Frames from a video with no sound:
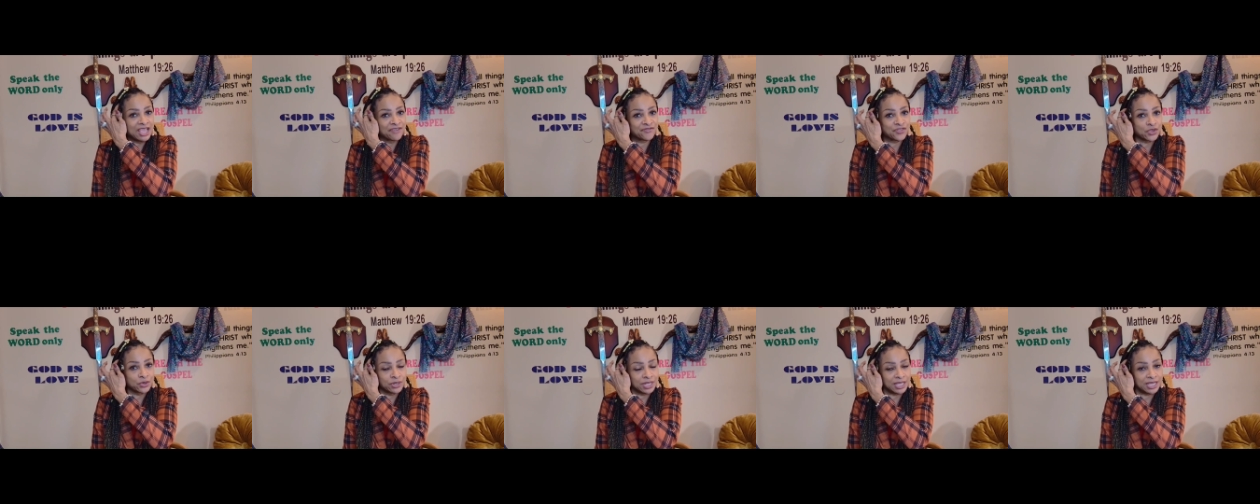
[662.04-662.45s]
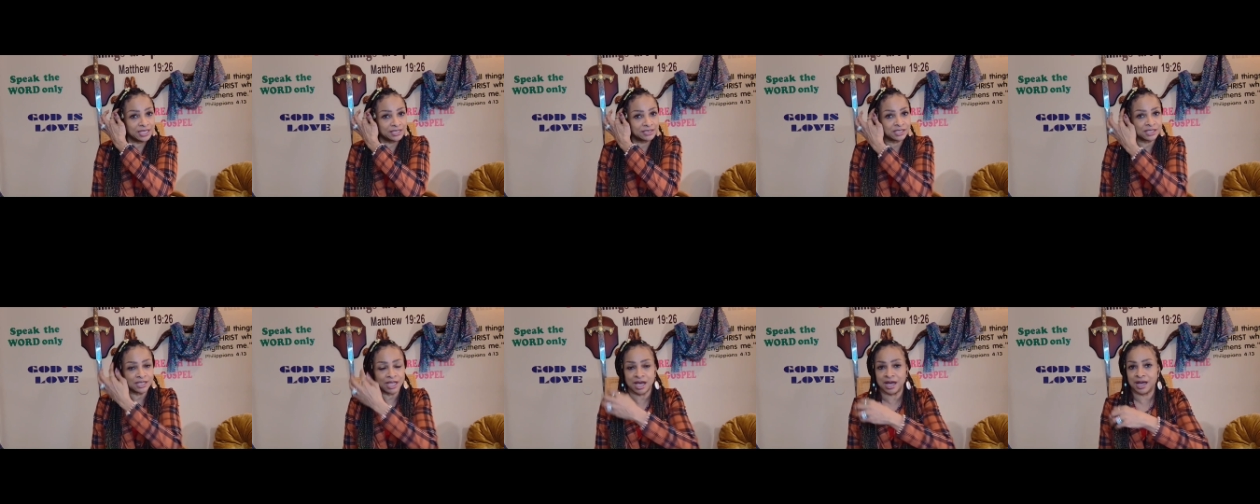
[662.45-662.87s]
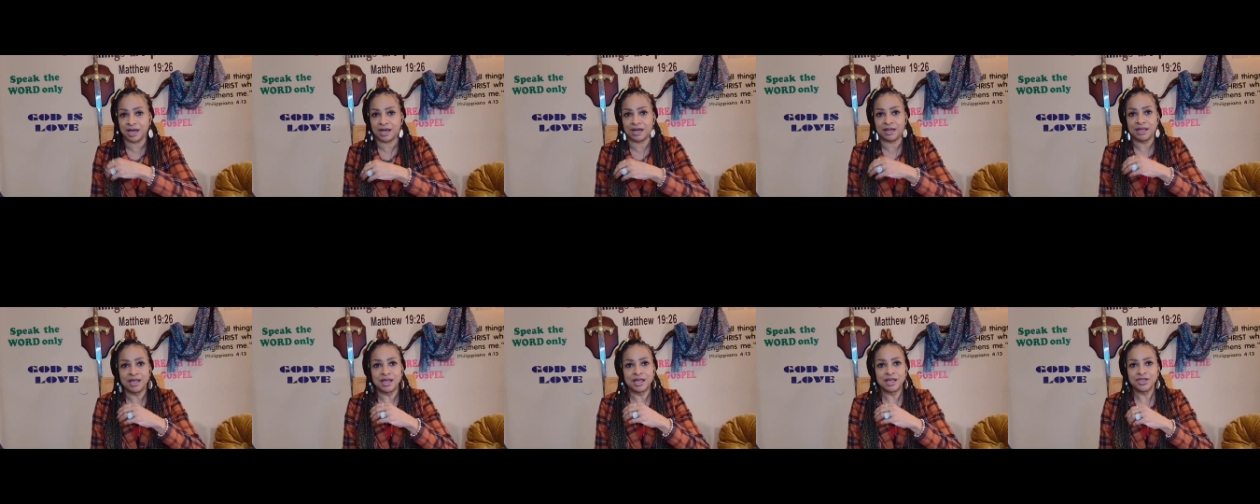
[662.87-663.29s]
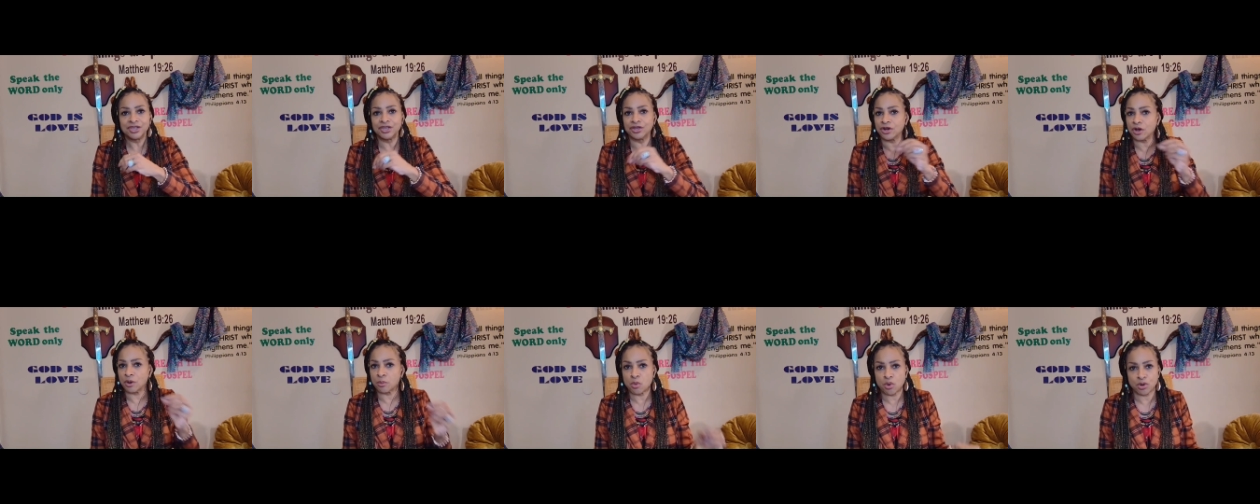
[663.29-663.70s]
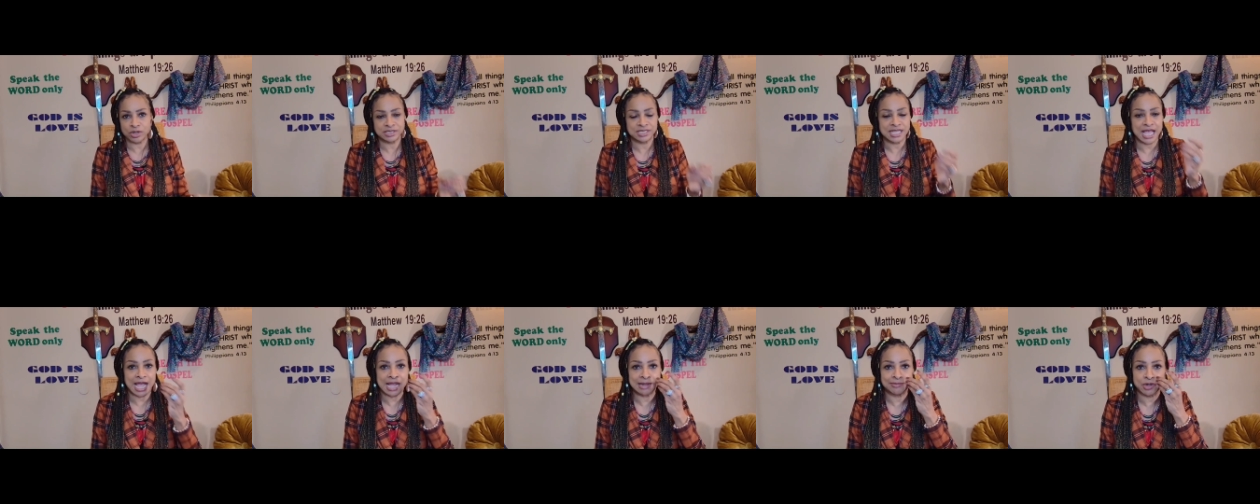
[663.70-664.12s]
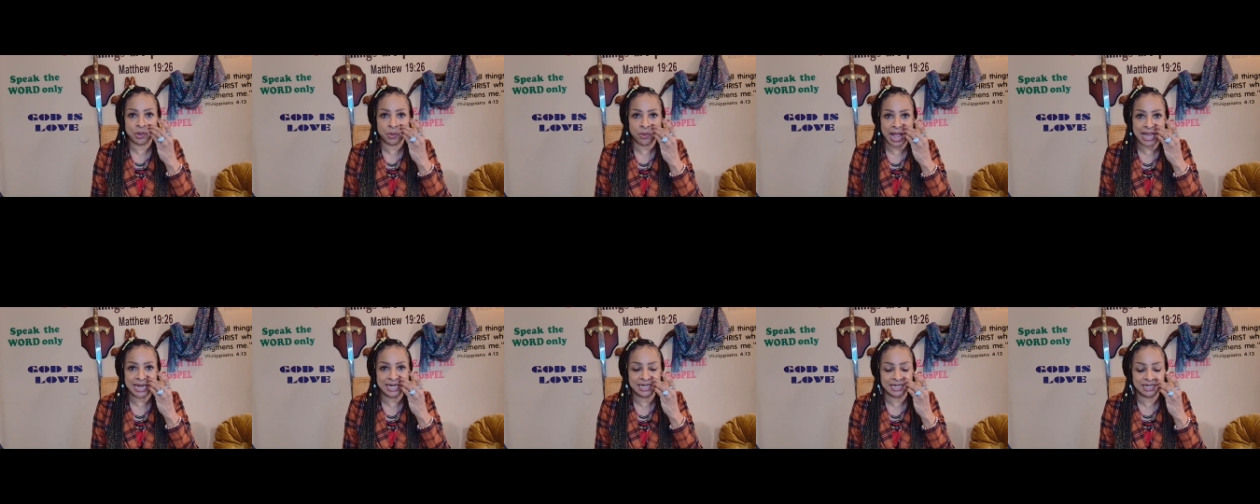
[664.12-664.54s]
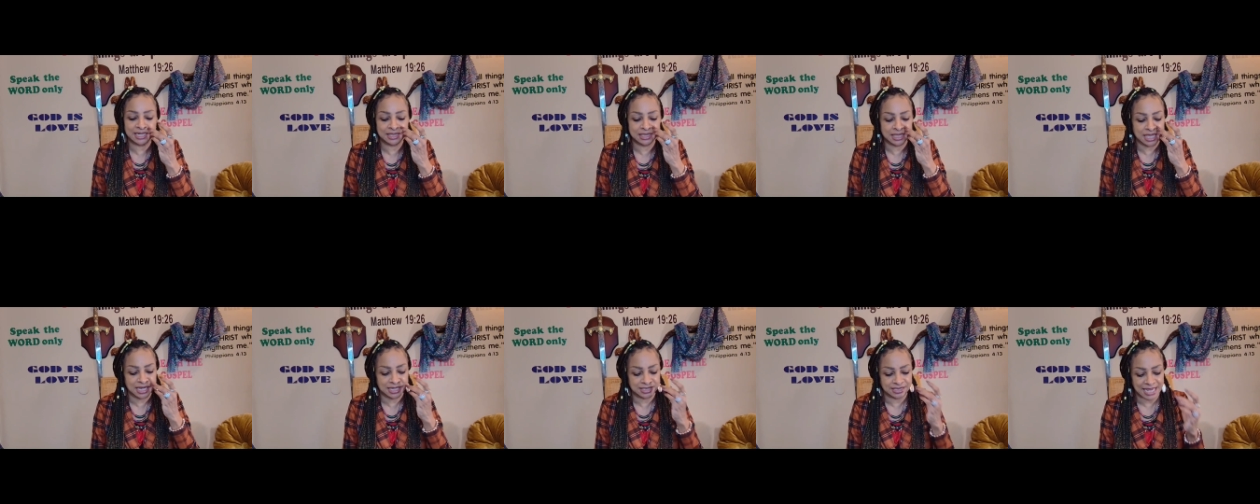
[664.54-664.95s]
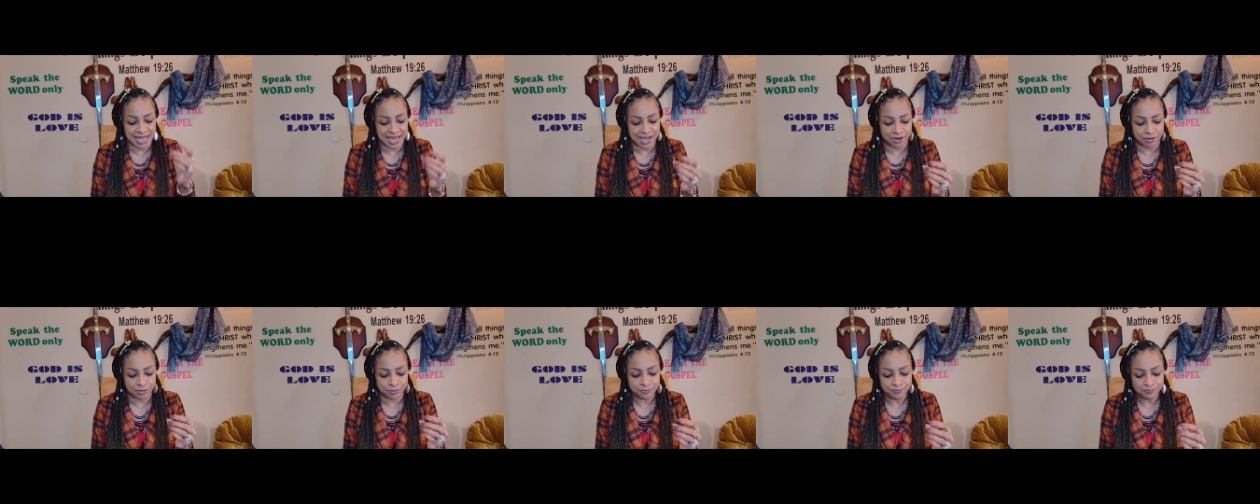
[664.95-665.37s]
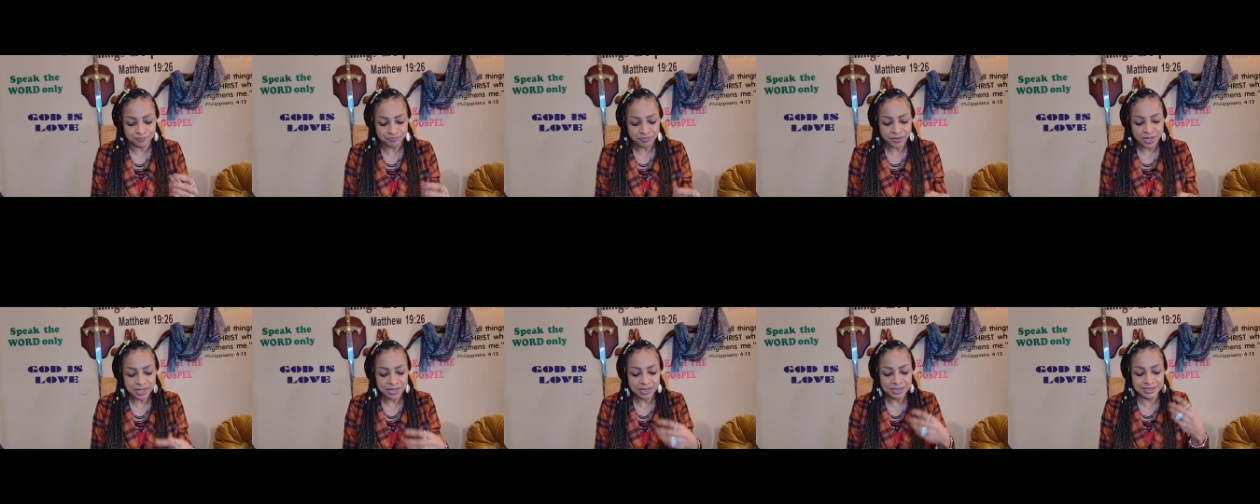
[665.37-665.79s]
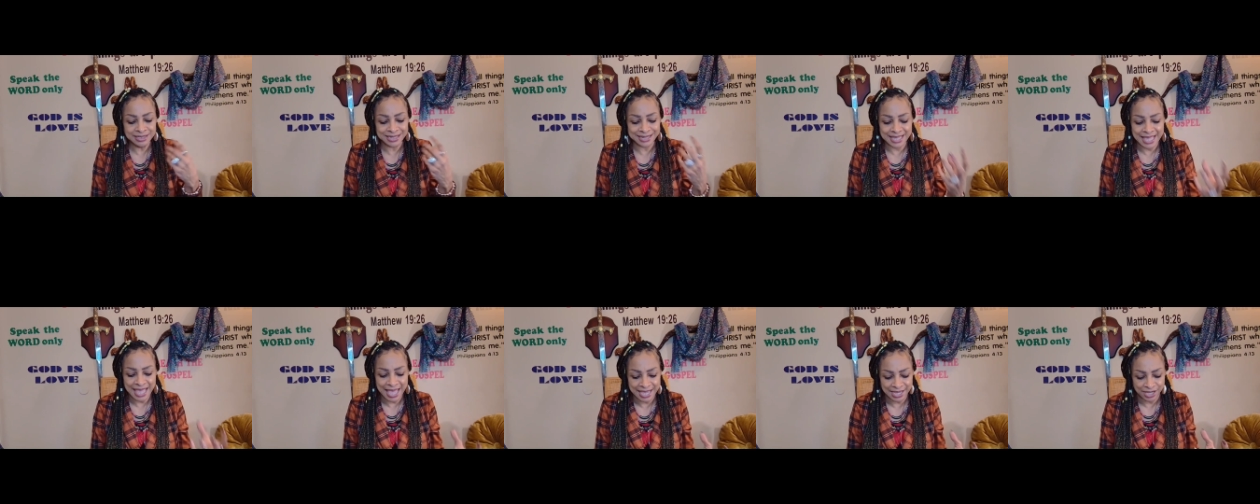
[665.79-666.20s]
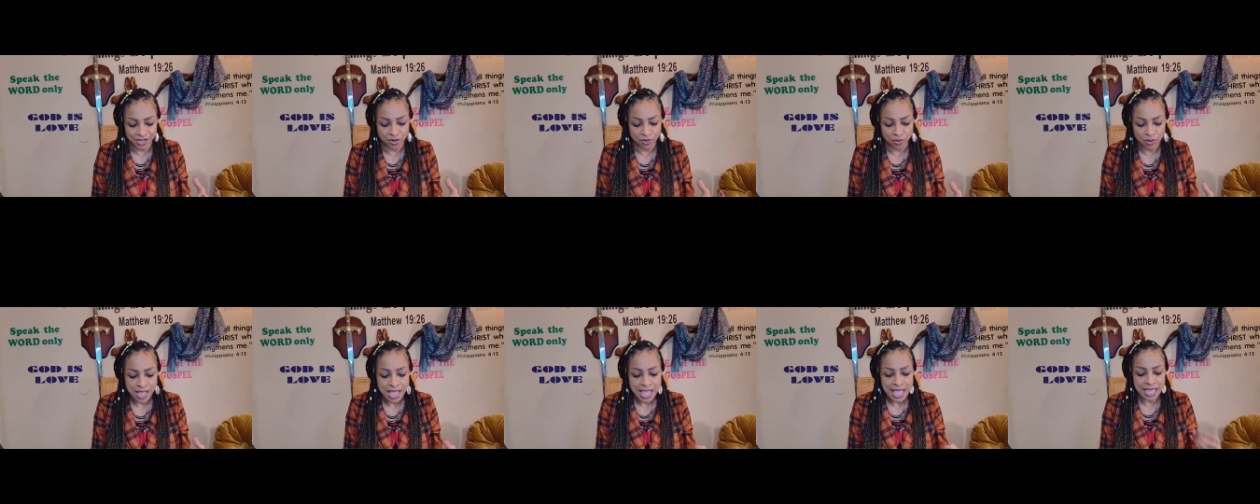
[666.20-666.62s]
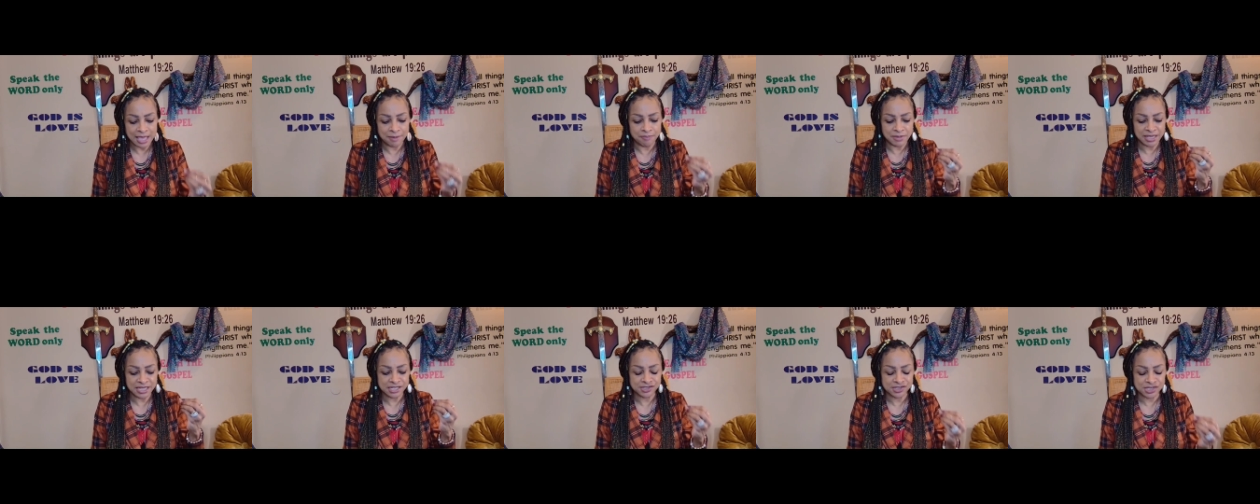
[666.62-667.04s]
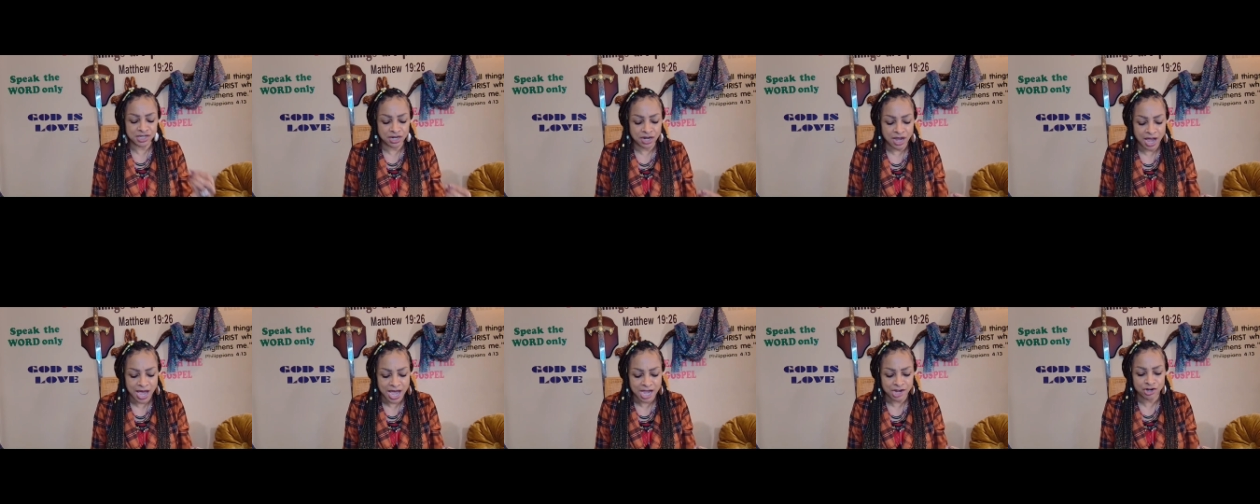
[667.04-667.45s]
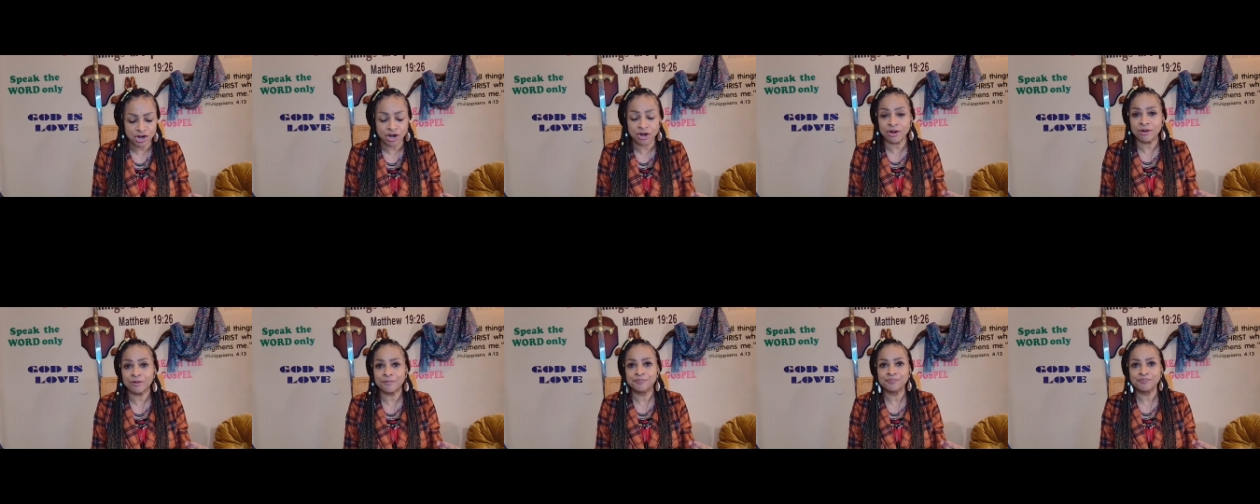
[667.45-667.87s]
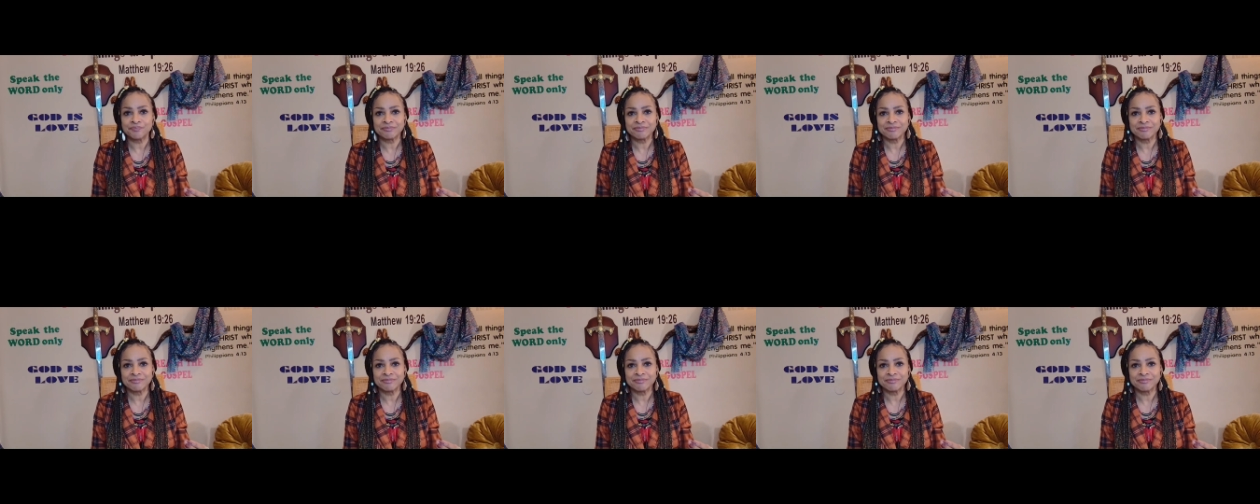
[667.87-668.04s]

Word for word: if you need, you know, more time to write anything down. Nikao. It means to conquer.